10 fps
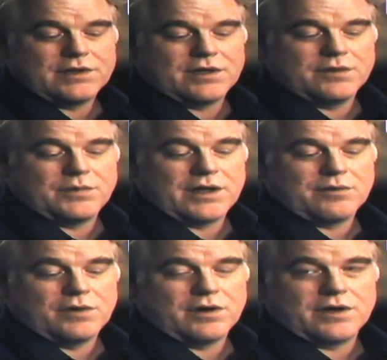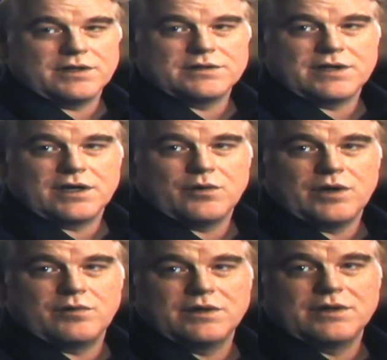down the black markets, take away
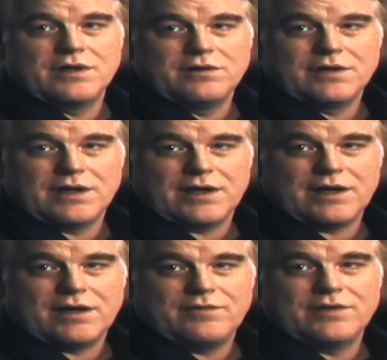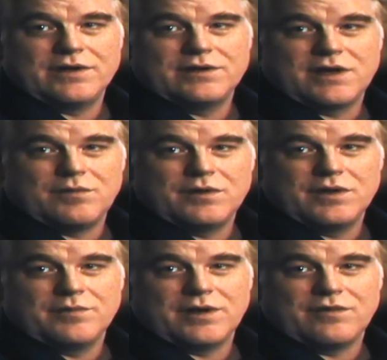what little they have, then double the
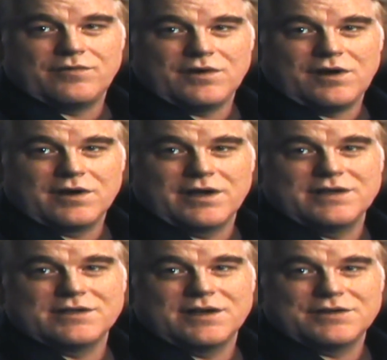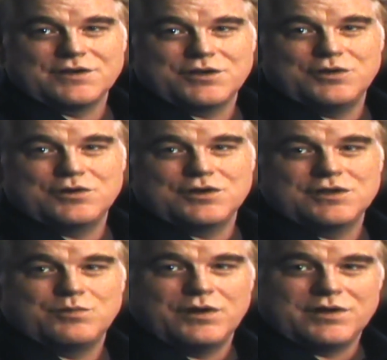amount of floggings and executions,
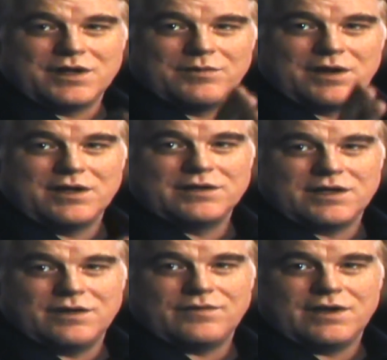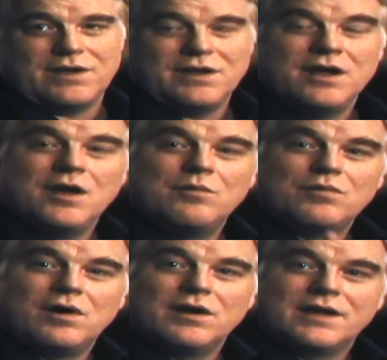put them on TV,
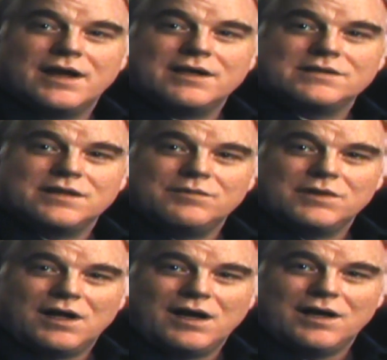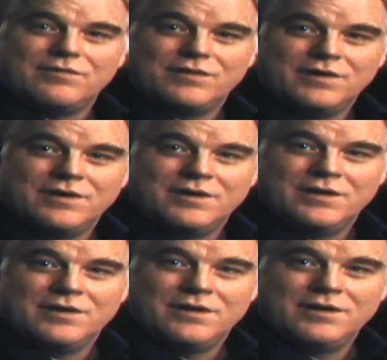broadcast them live.
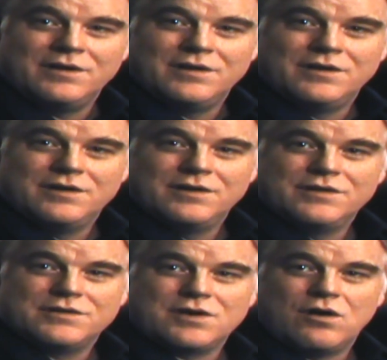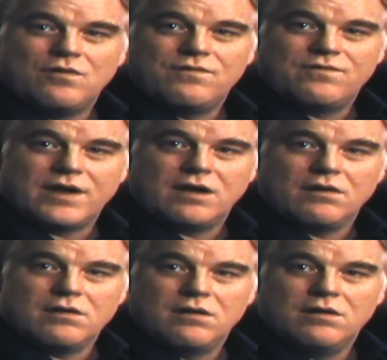So
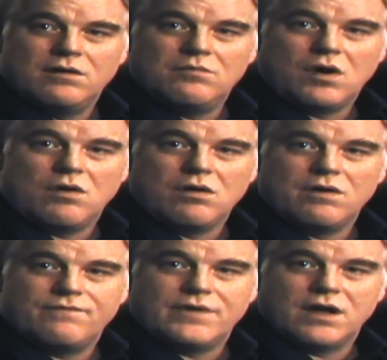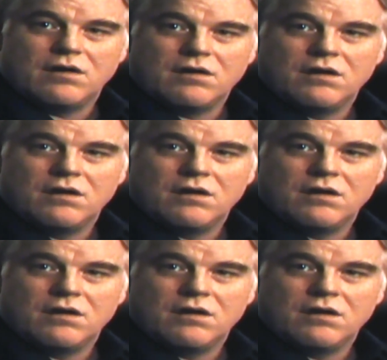fear, more fear.